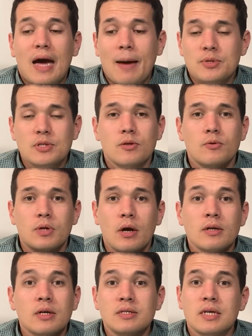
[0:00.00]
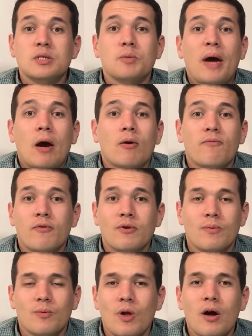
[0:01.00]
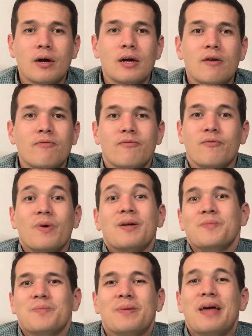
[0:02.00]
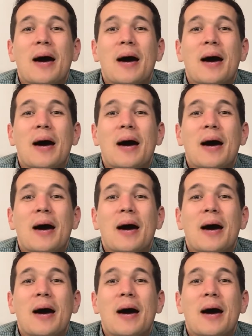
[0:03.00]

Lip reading: absolute uncontested power for long enough, well,